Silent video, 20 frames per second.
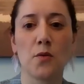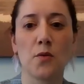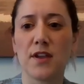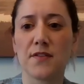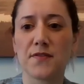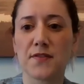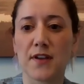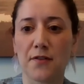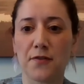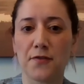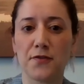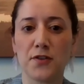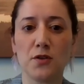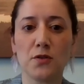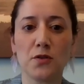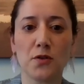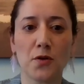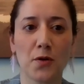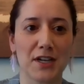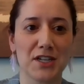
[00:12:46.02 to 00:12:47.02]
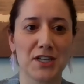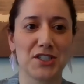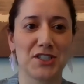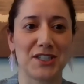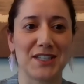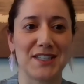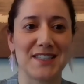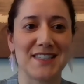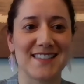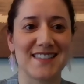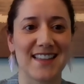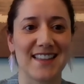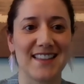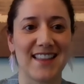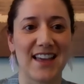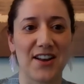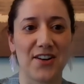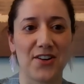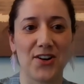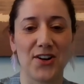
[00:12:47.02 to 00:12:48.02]
We have a few questions
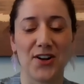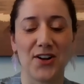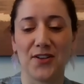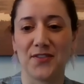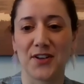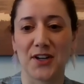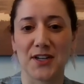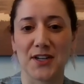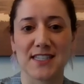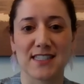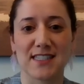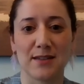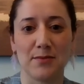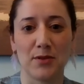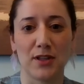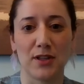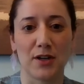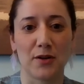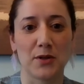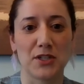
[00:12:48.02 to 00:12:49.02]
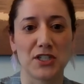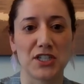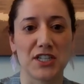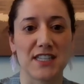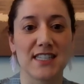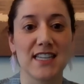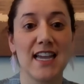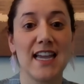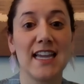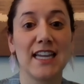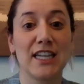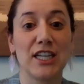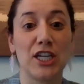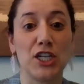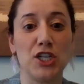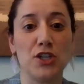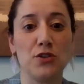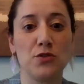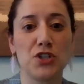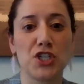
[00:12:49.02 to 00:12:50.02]
that are all very similar, which is,
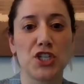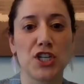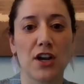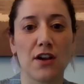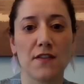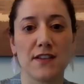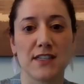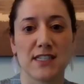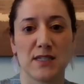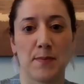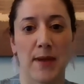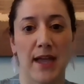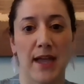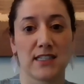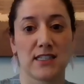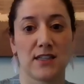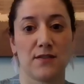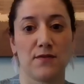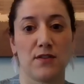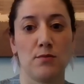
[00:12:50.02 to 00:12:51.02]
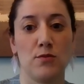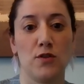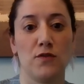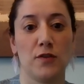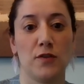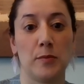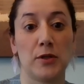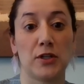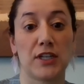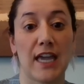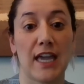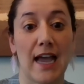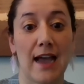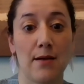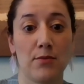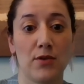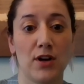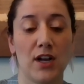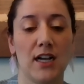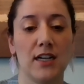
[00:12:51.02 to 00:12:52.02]
can you share the specs of the movable
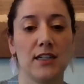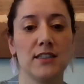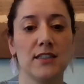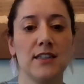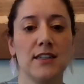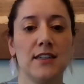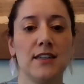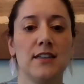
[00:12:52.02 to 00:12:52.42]
camera?